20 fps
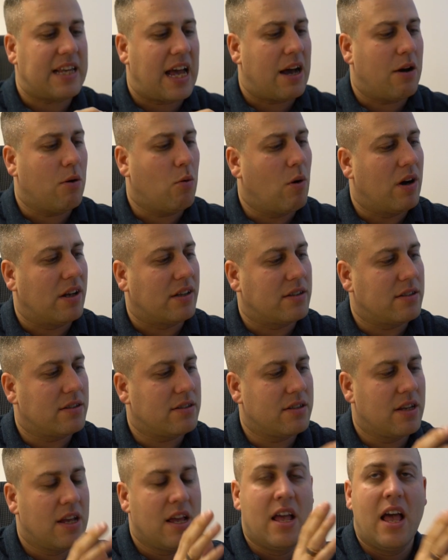at
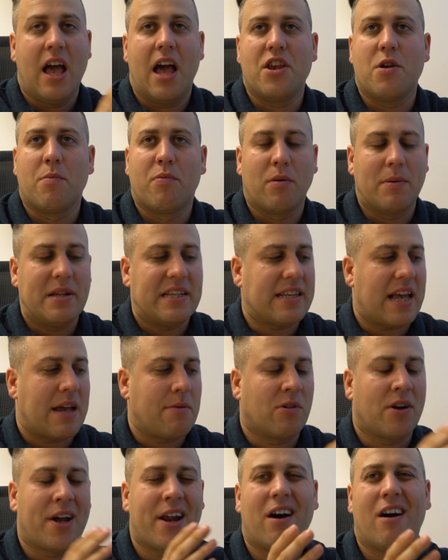once. And you're probably saying,
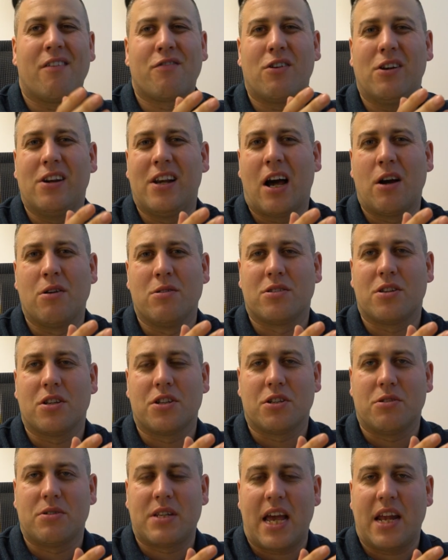well, I've got loads that
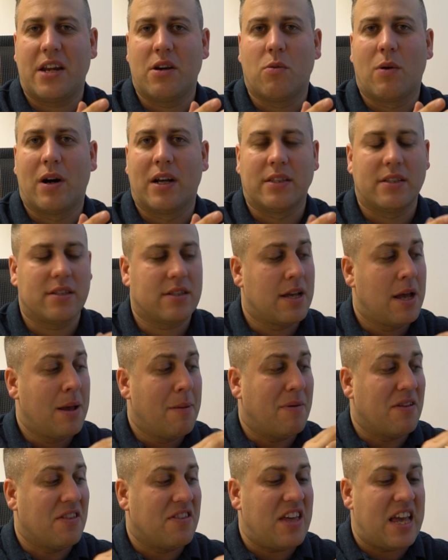do 10 at once.
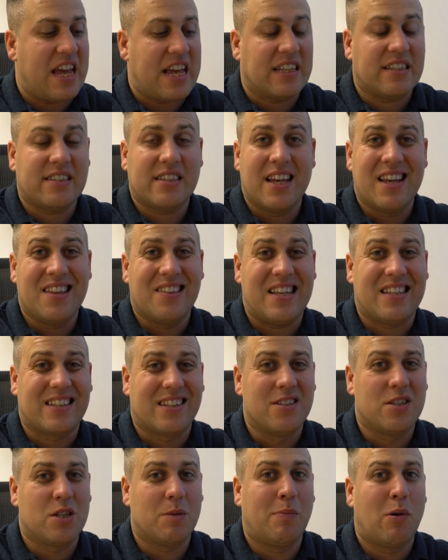But this
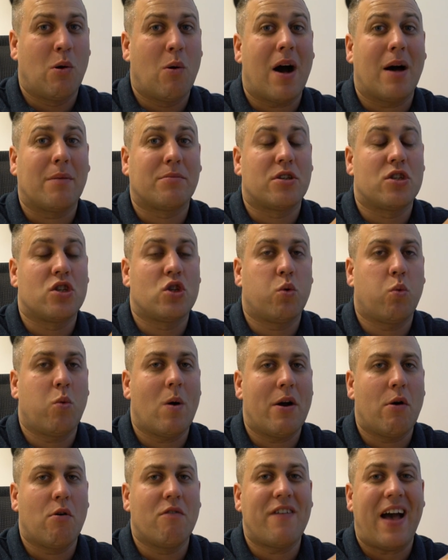can support up to
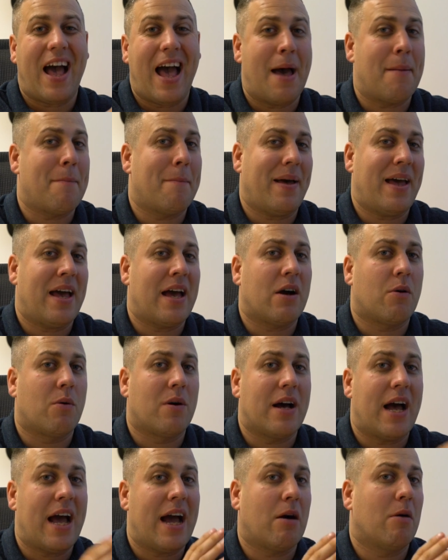12 amp
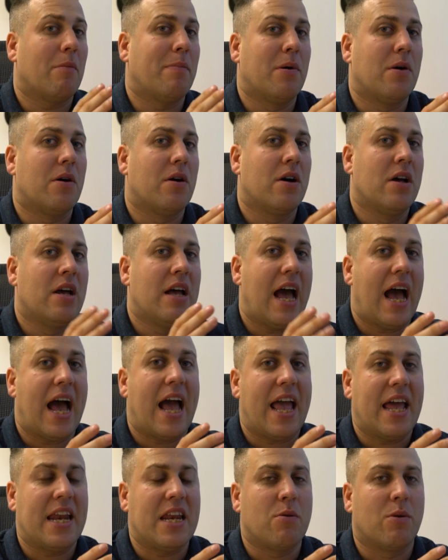hour output at
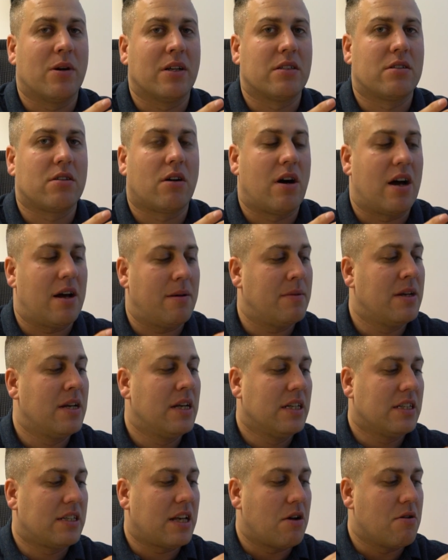any one time.
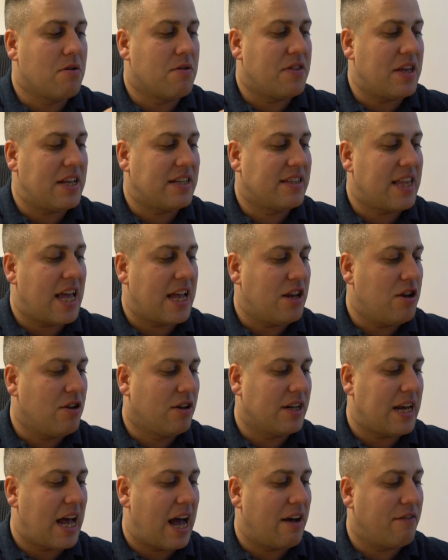So this thing, you
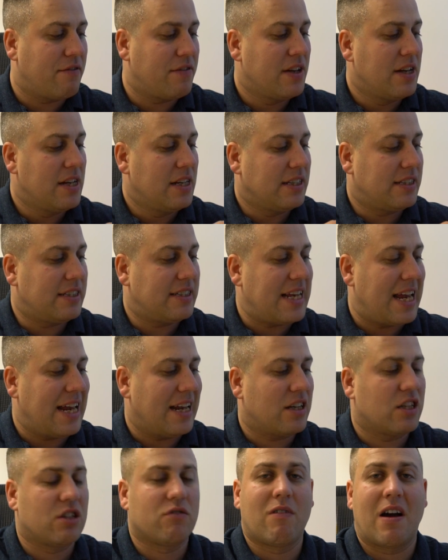could have
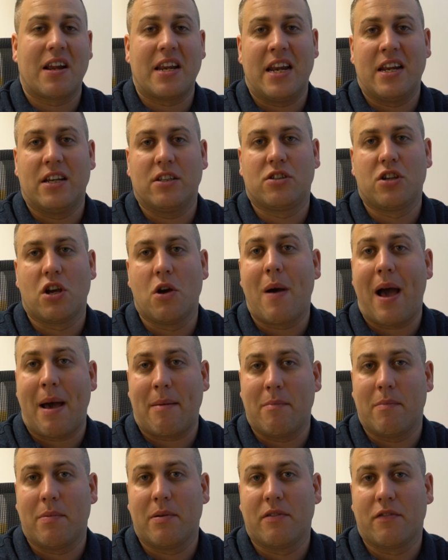6 running at 2
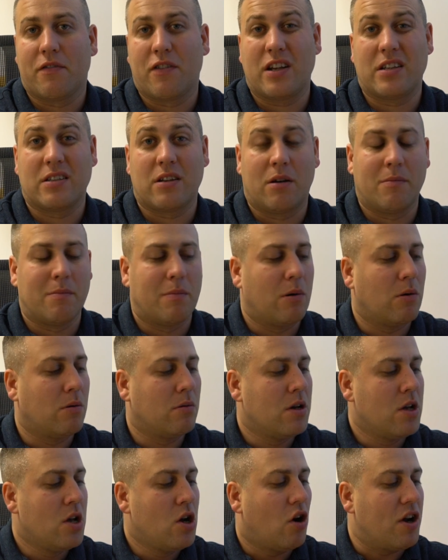amp, for example.
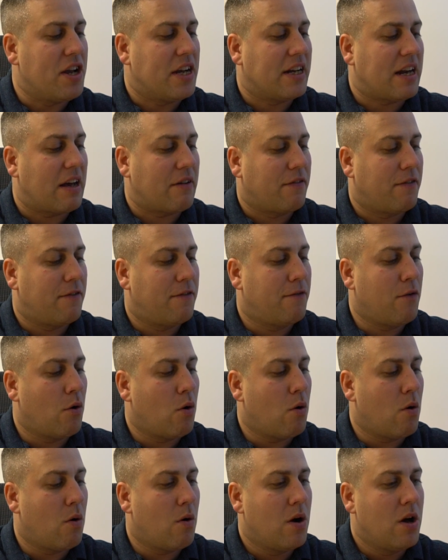Or you could have
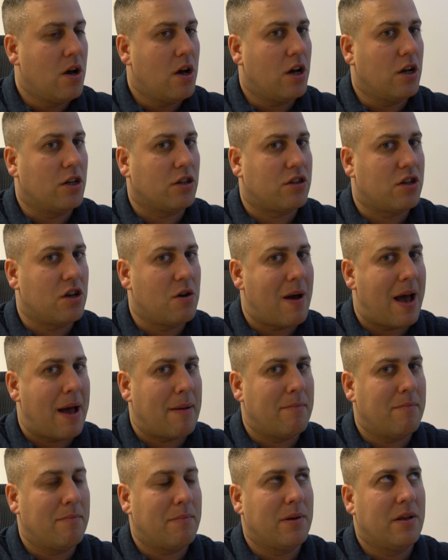4 at 2
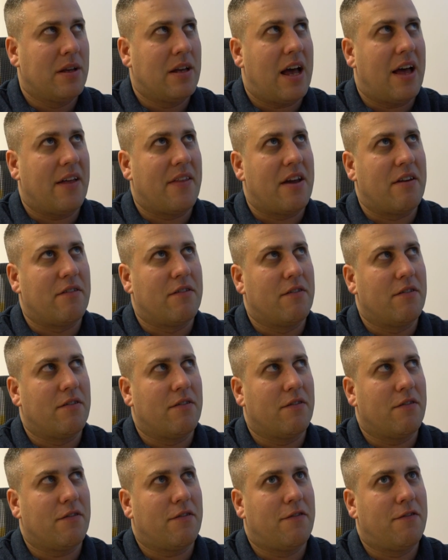amp and then
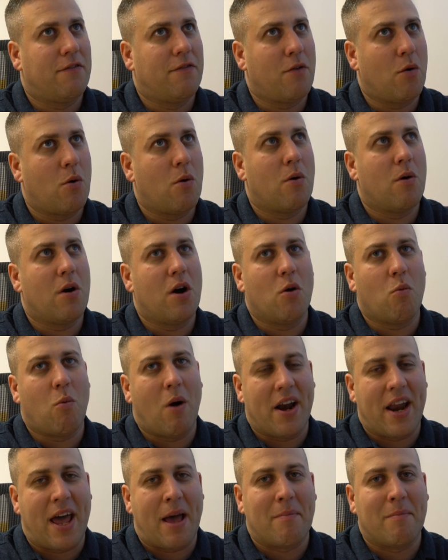4 at
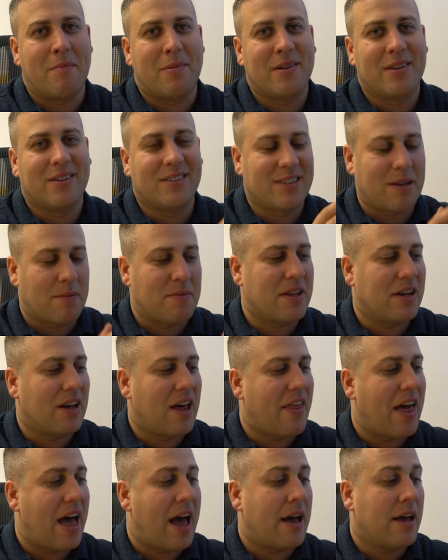1 amp. Something like
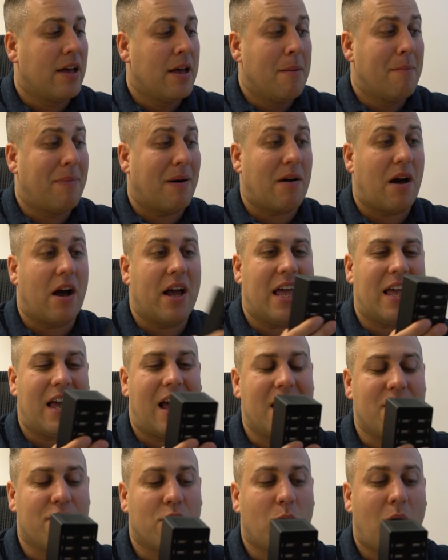that. But
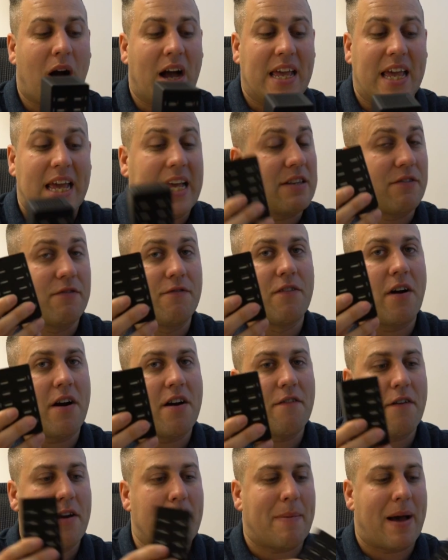either way, it's very,
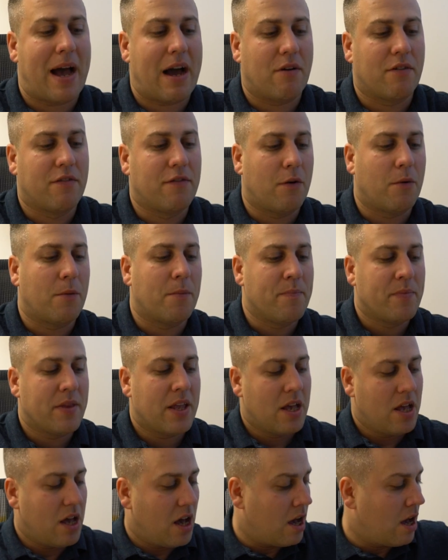very powerful.
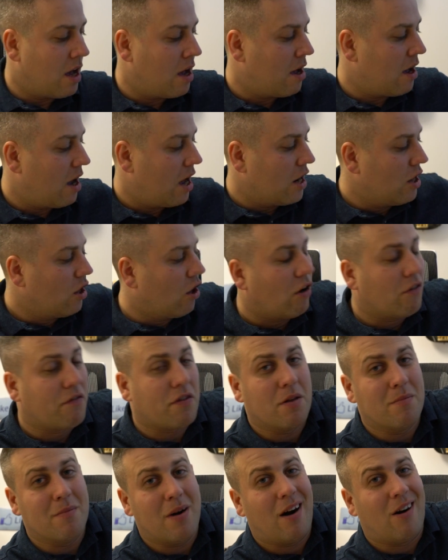A lot of
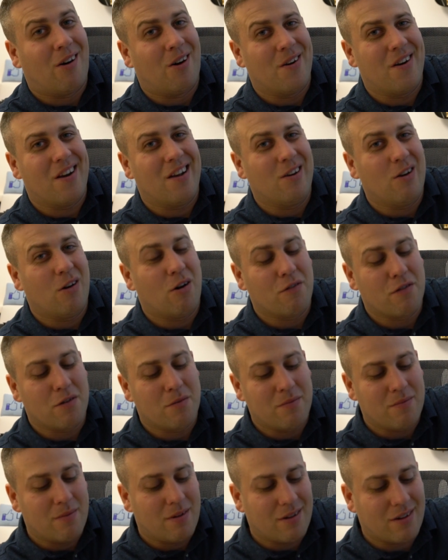them aren't. A lot of
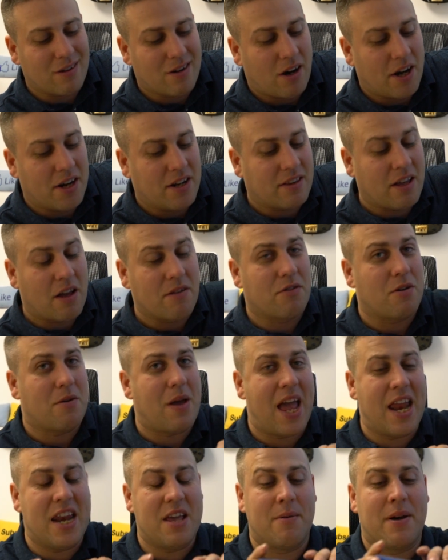them kind of don't do
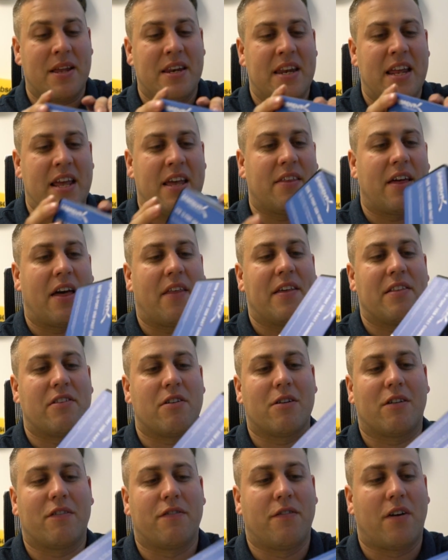anywhere near that. They do
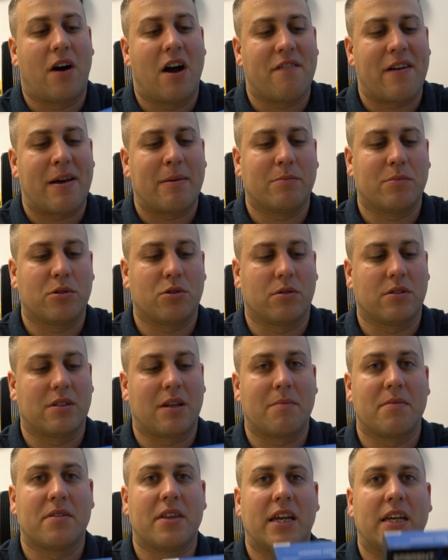like 5 amps or
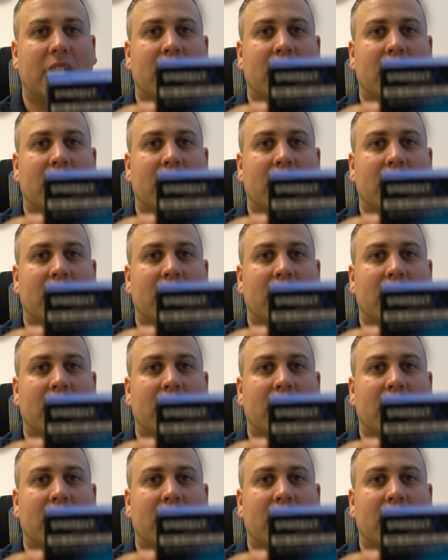something.